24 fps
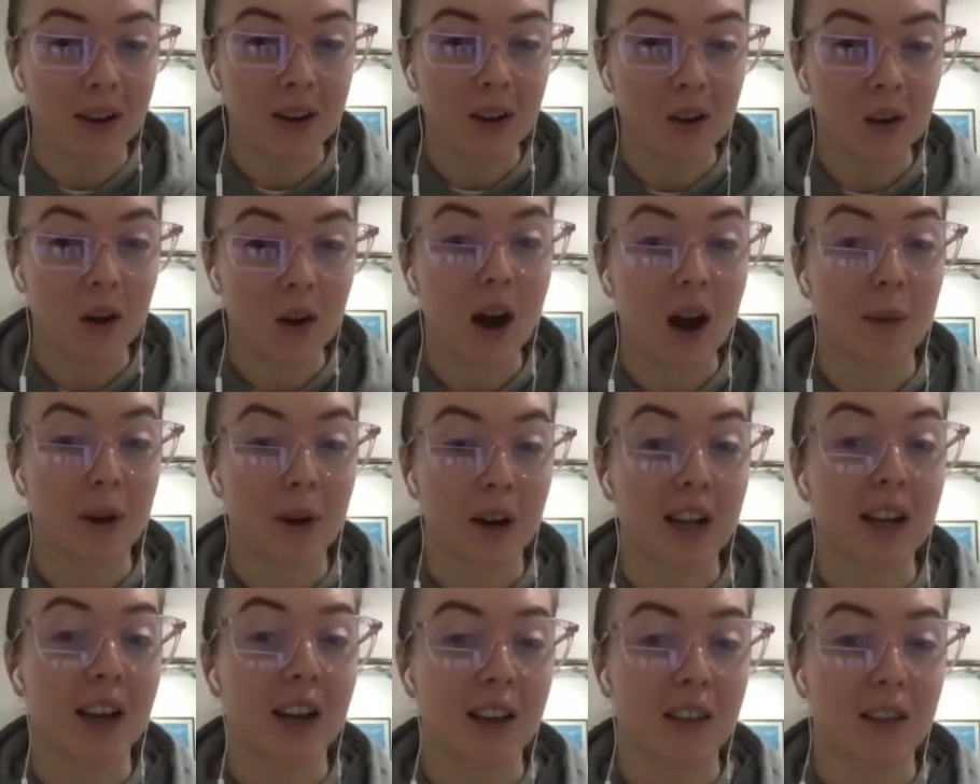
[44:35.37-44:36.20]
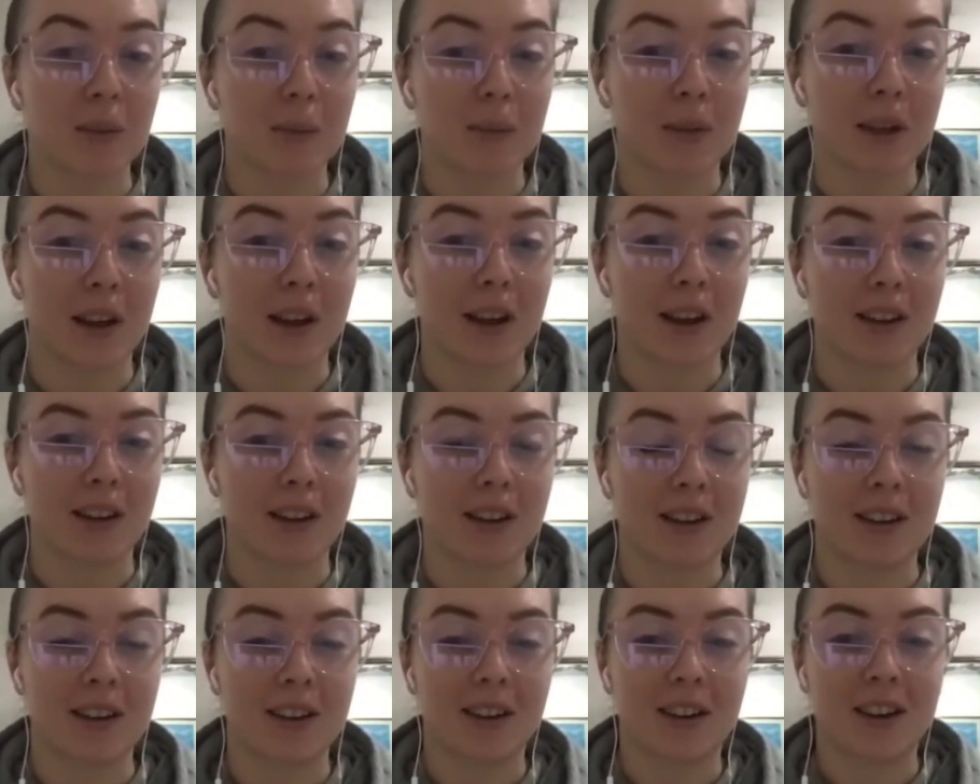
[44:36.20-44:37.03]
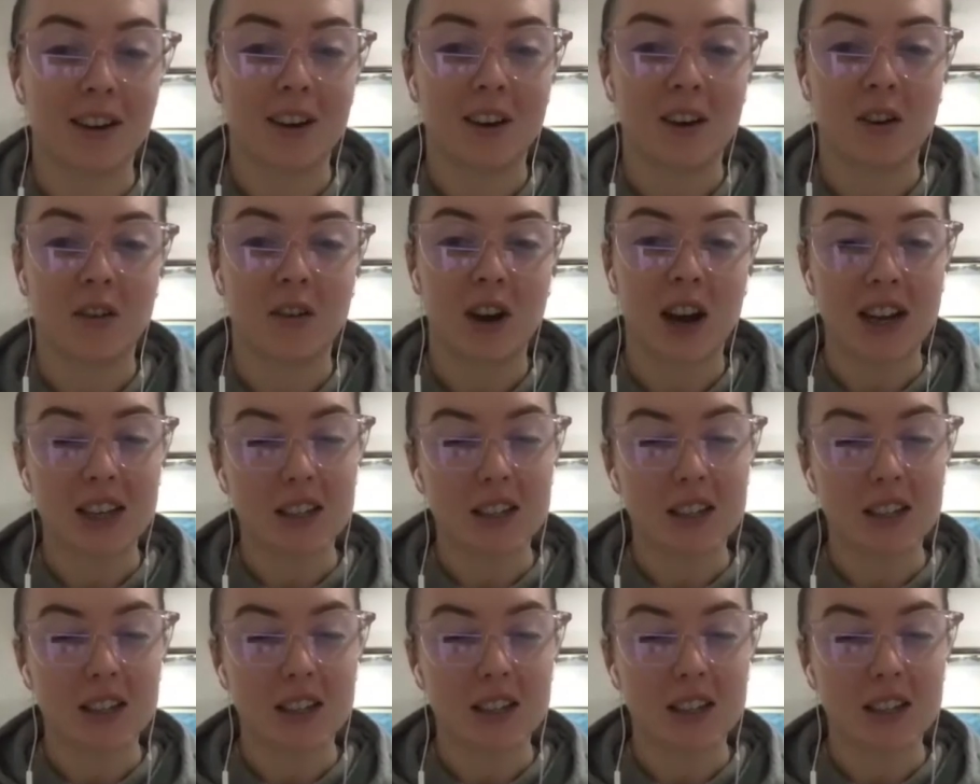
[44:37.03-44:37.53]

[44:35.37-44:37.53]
I'm going to get them there. Yeah. Right?